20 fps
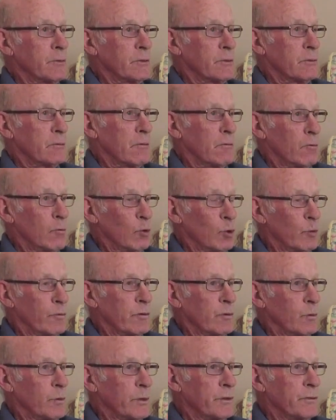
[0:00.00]
was all
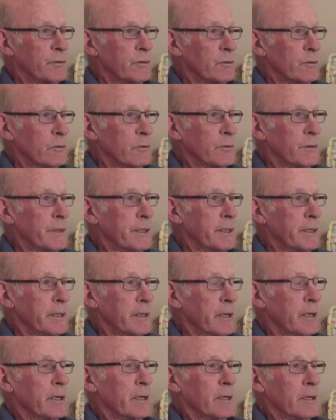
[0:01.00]
over with, so they